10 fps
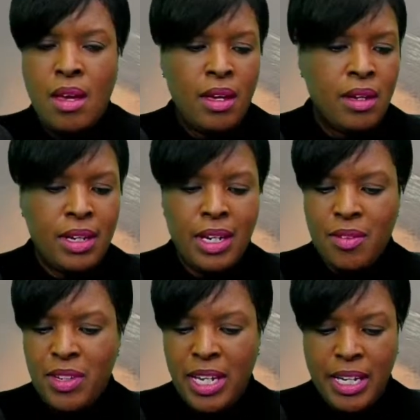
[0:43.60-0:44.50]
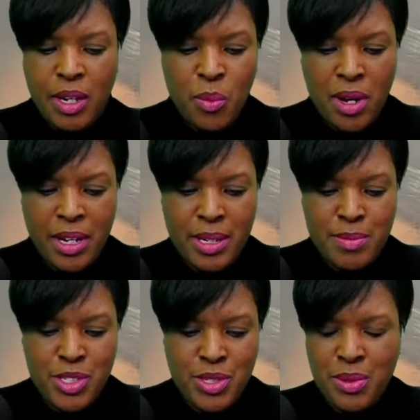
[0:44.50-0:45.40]
Good evening and welcome
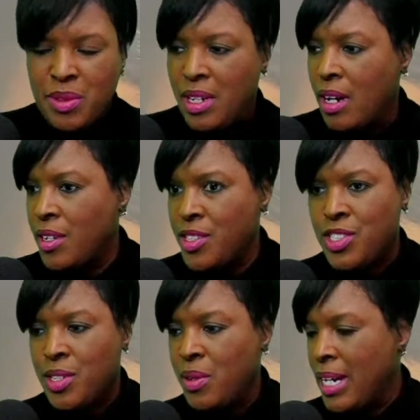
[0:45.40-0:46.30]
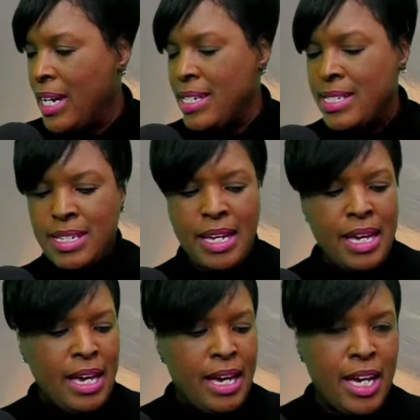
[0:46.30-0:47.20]
to the Artist Showcase.
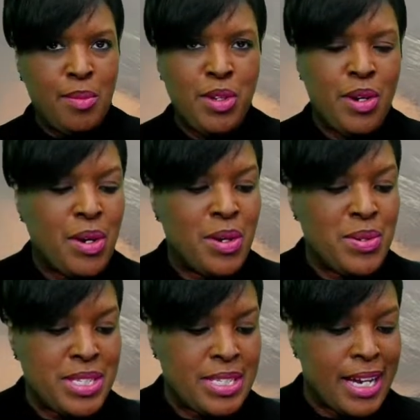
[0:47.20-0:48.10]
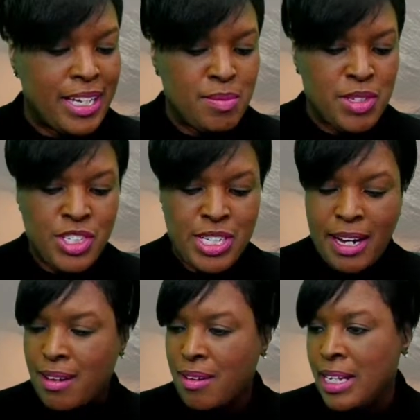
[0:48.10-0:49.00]
I am your host, Tanya
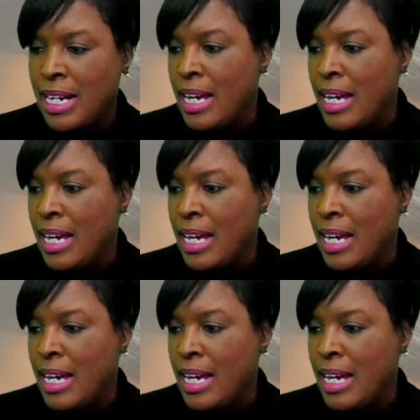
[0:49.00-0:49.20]
Michelle.